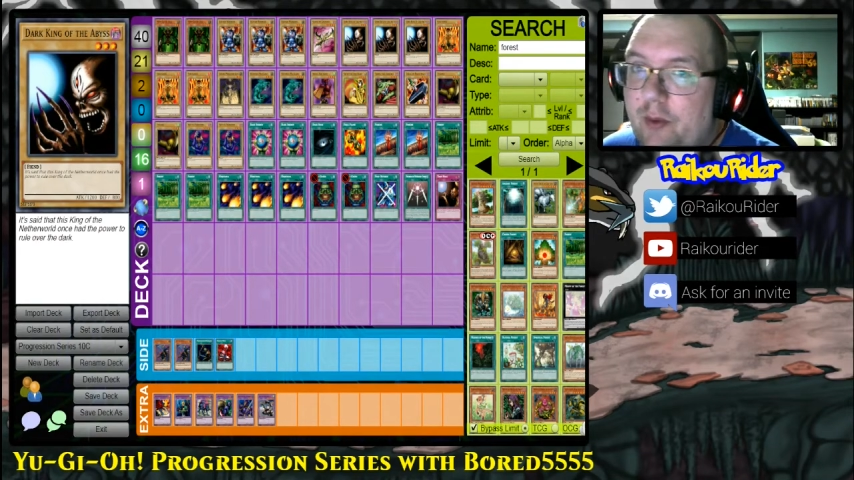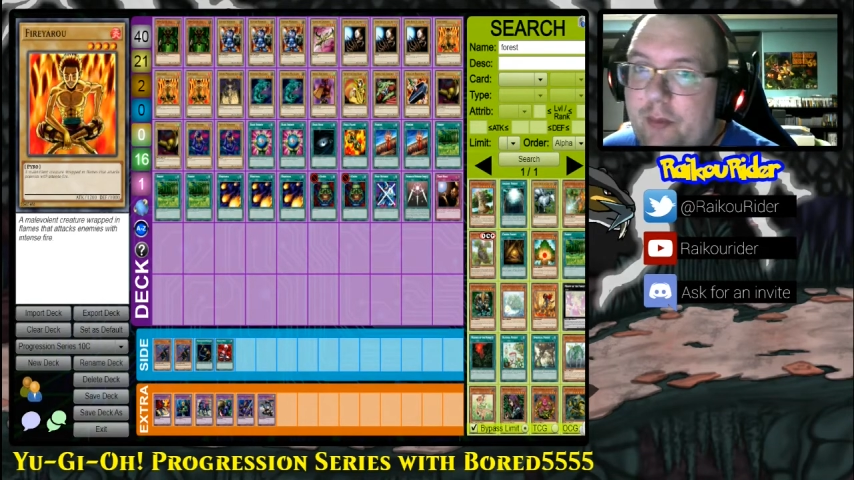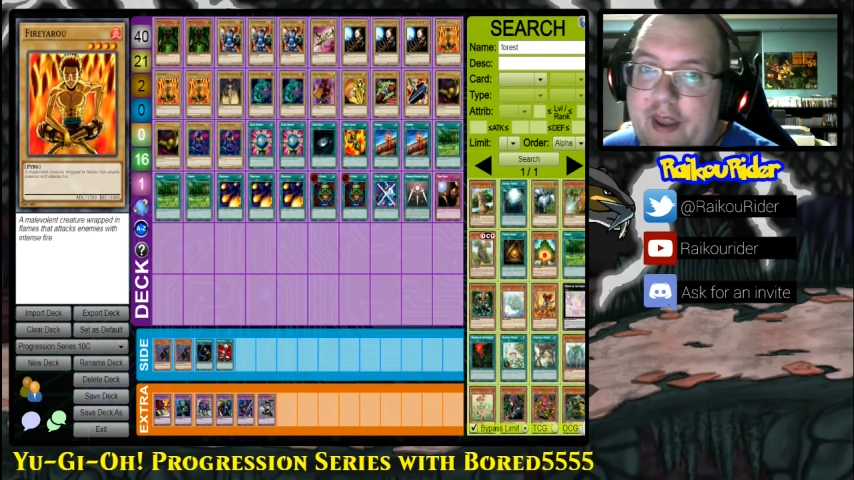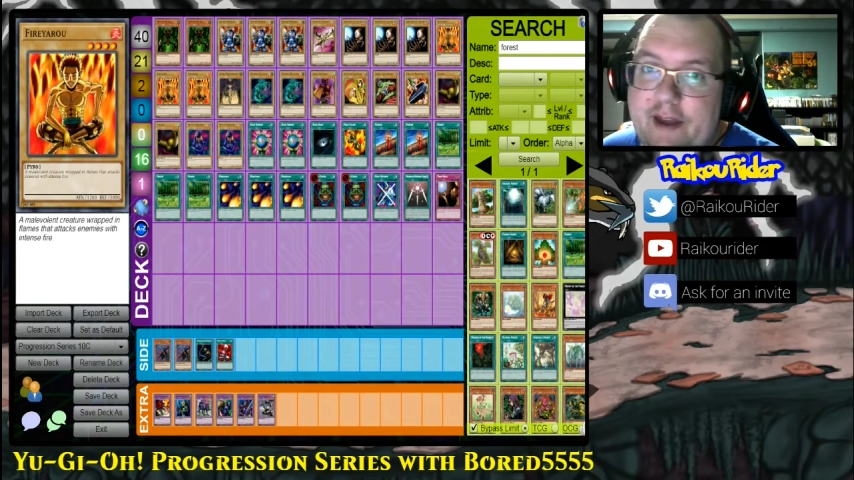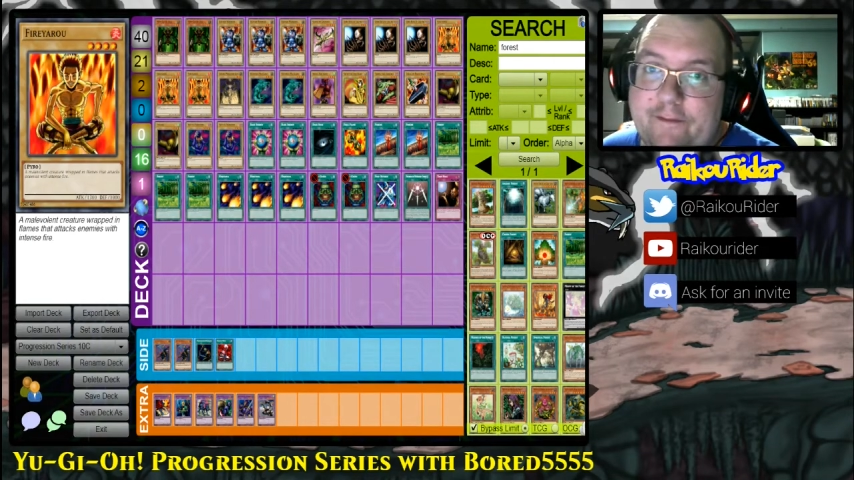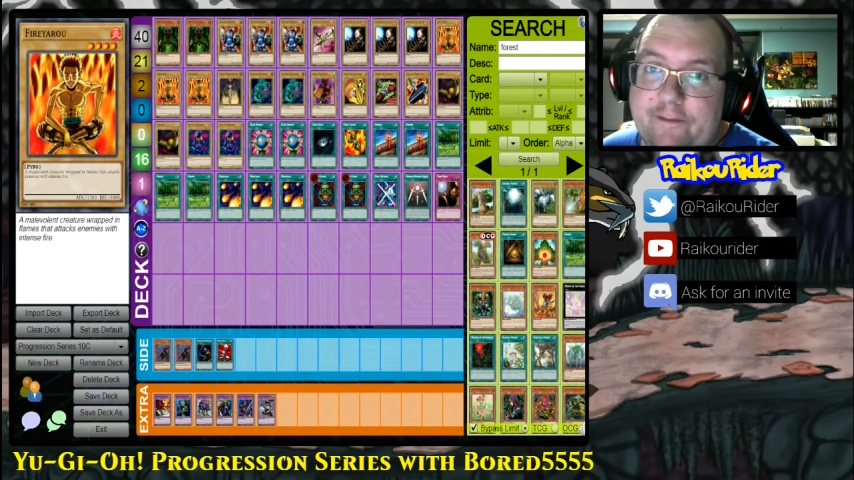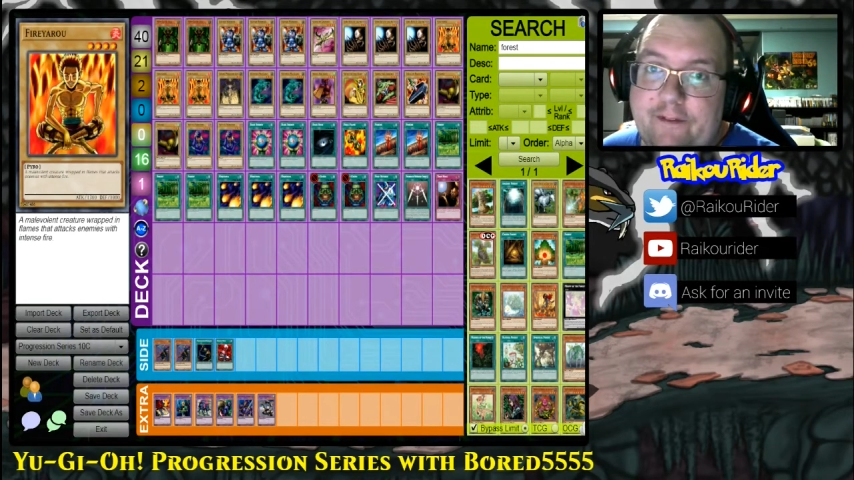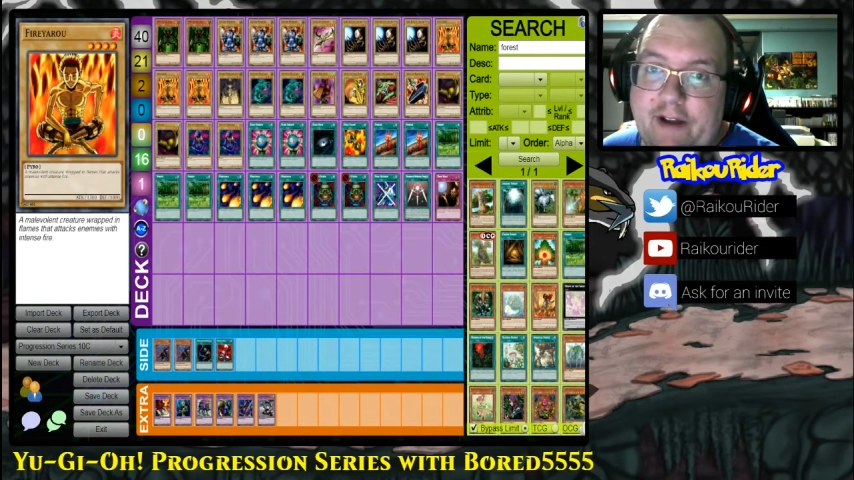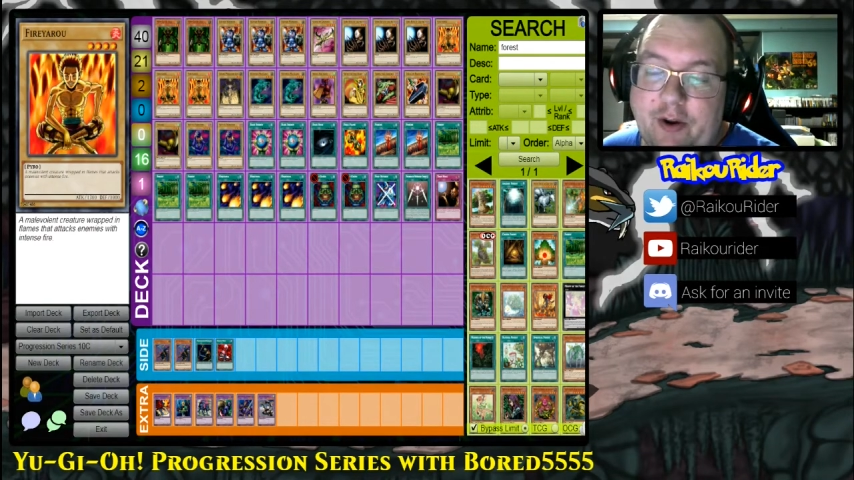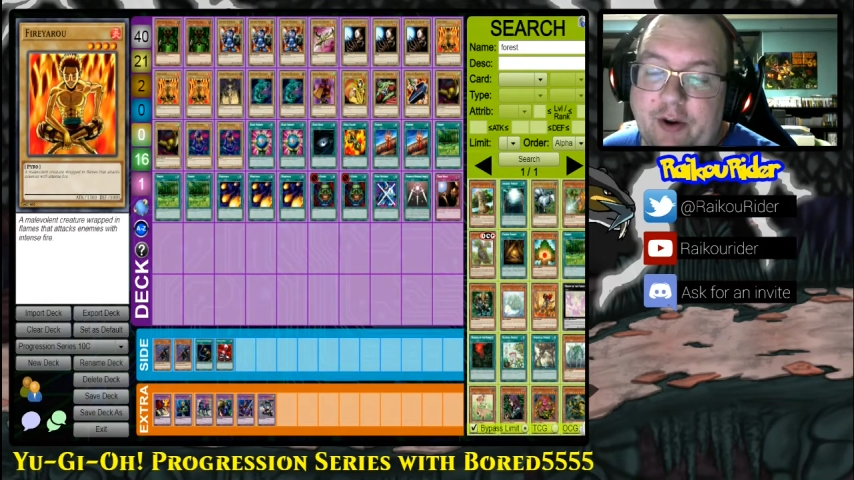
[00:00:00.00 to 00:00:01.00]
We have
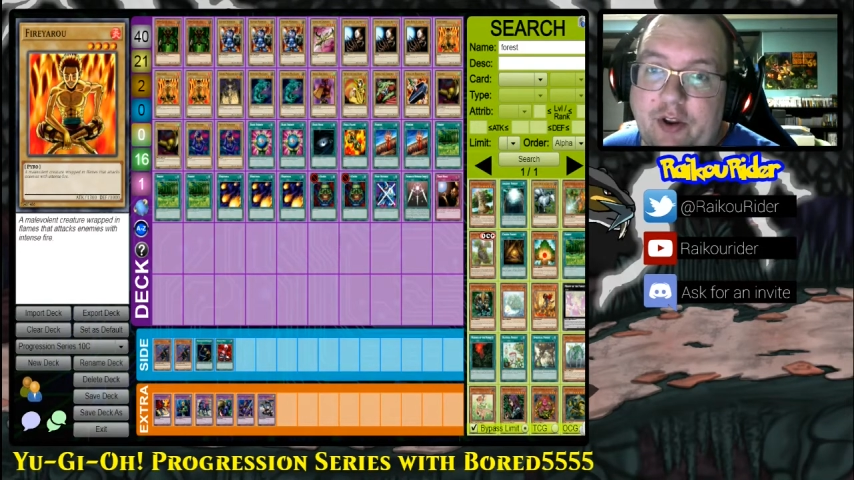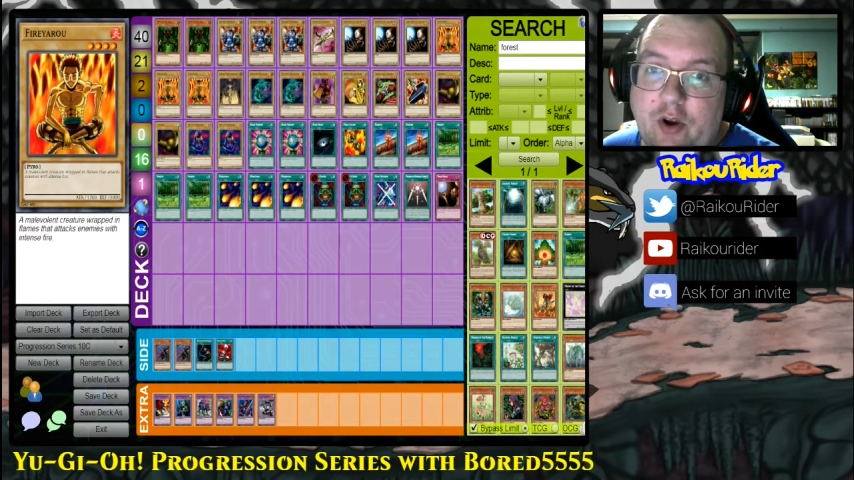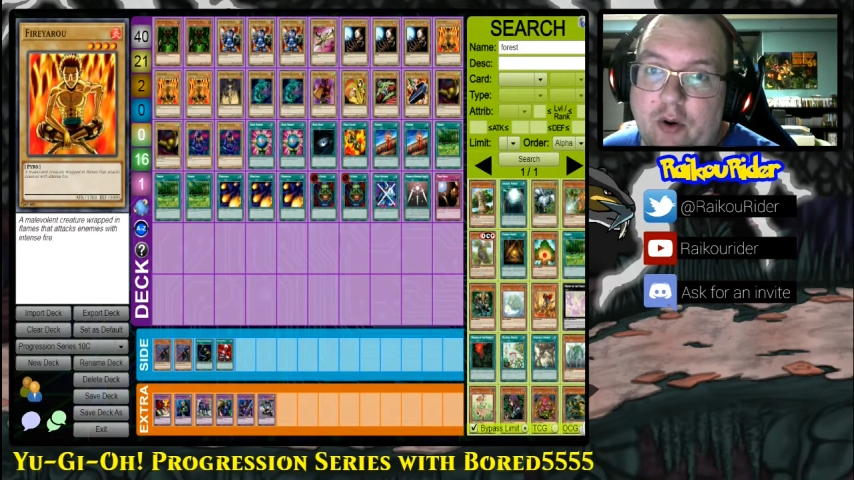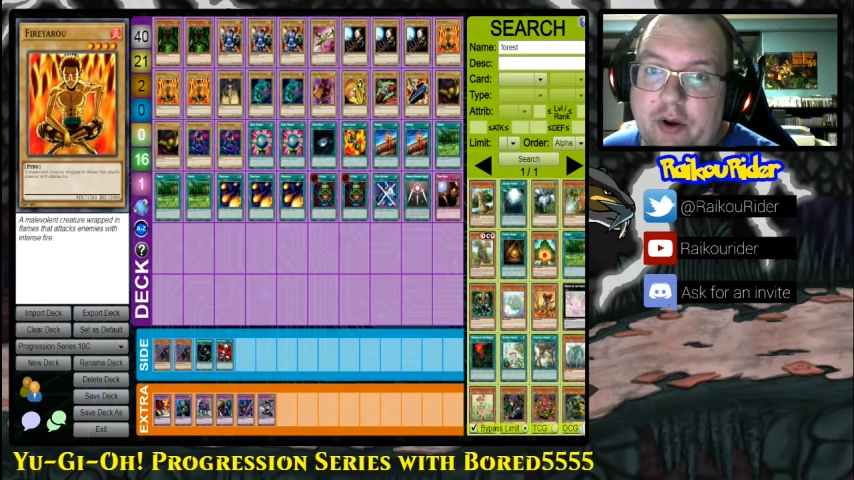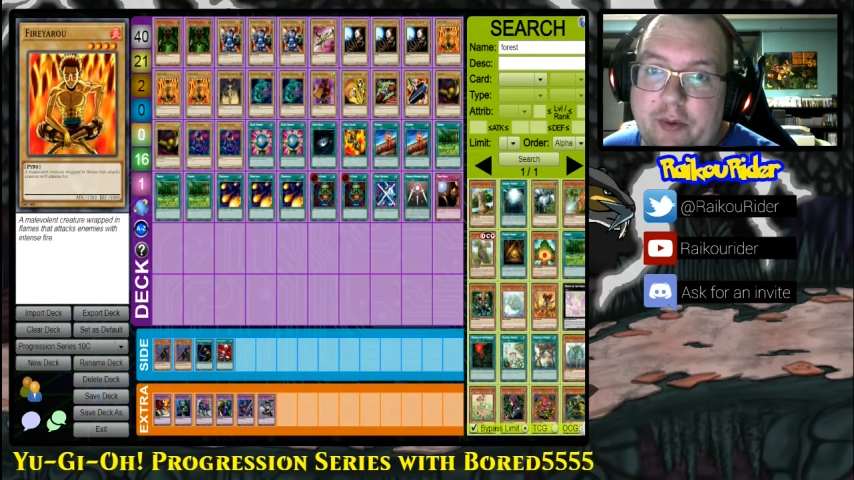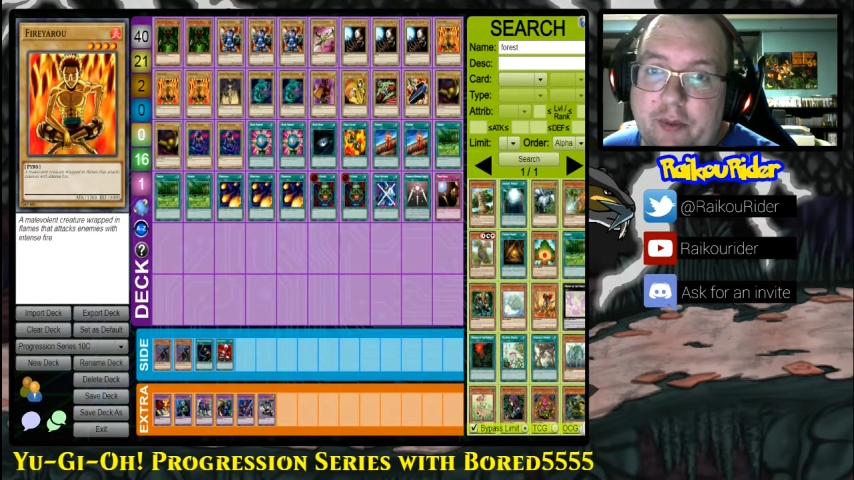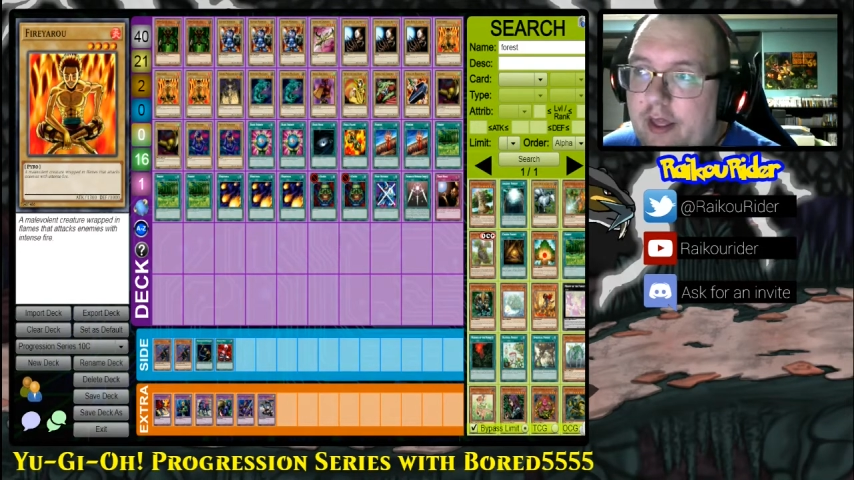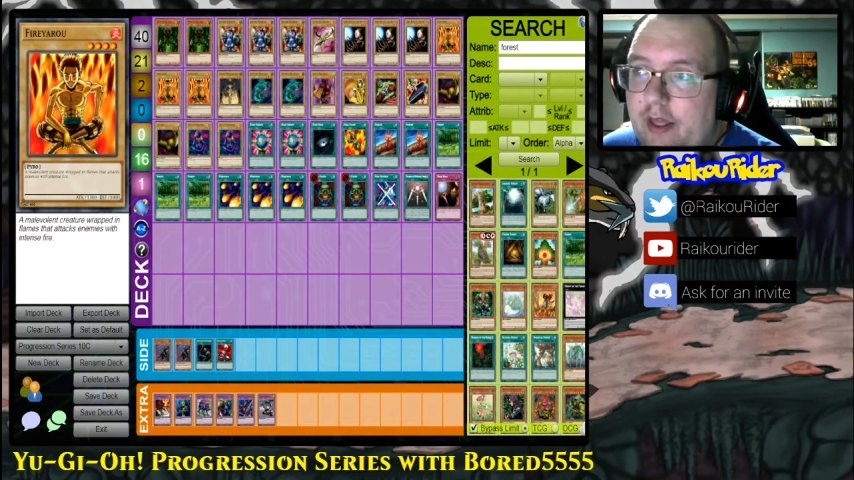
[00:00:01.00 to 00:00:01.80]
Fire Yarrow,